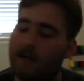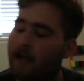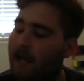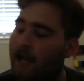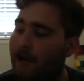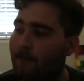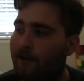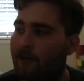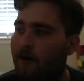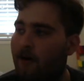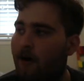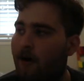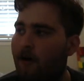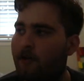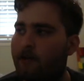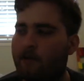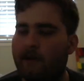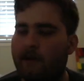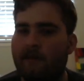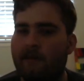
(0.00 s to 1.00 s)
And with
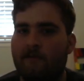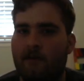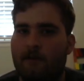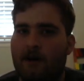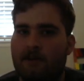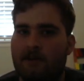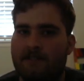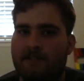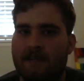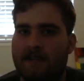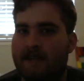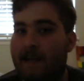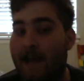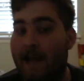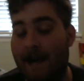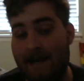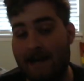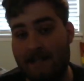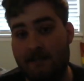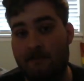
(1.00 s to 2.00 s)
all 3 of them, I'll say the
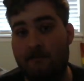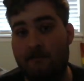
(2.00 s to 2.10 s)
cast